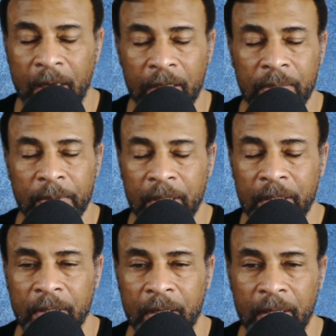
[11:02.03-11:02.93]

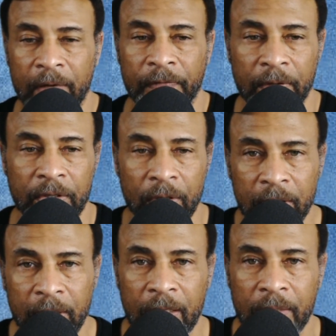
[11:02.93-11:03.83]
and then for
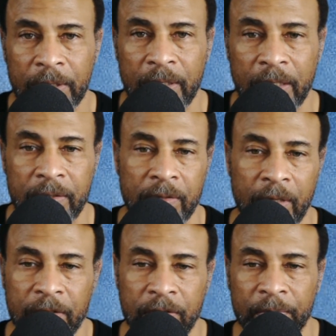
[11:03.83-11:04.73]
your documentation
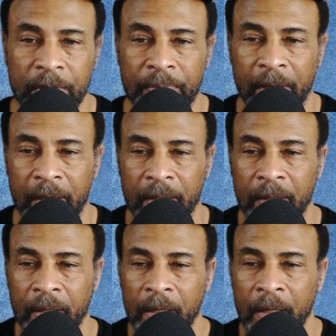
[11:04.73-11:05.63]
so that you be paid.